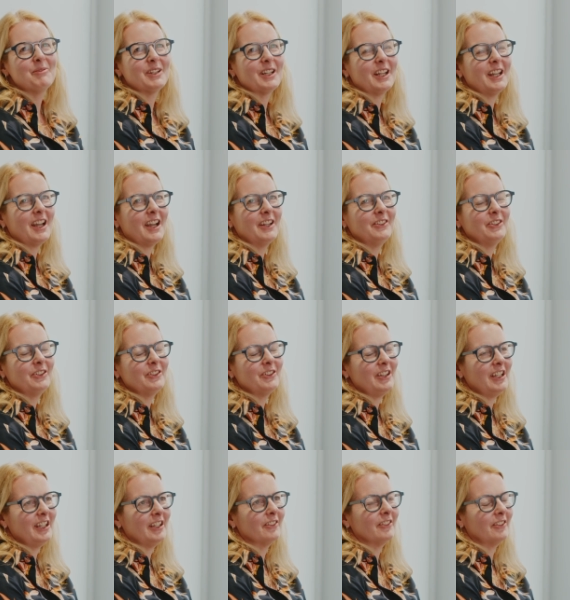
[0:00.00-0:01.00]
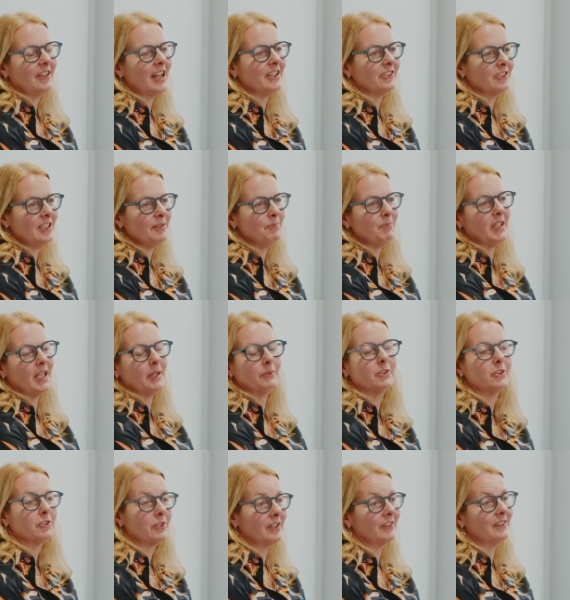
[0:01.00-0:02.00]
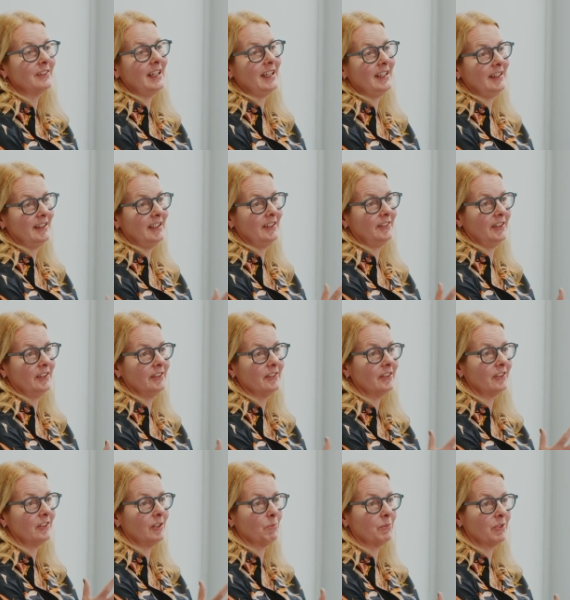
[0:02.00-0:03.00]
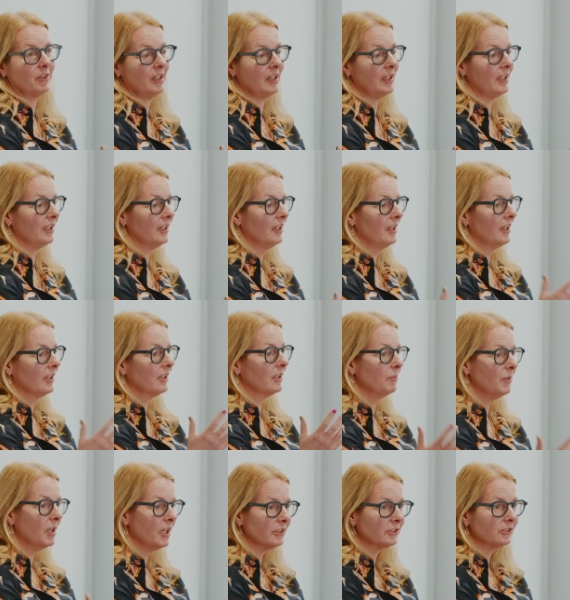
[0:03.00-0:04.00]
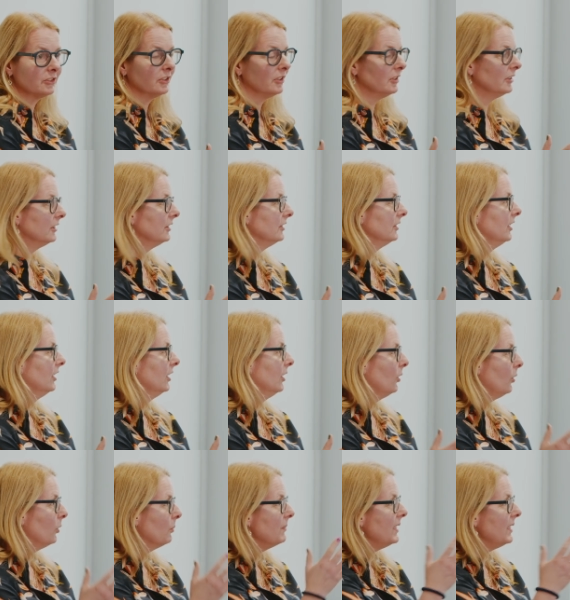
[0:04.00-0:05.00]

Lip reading: But I do think actually being able to translate this into something commercial or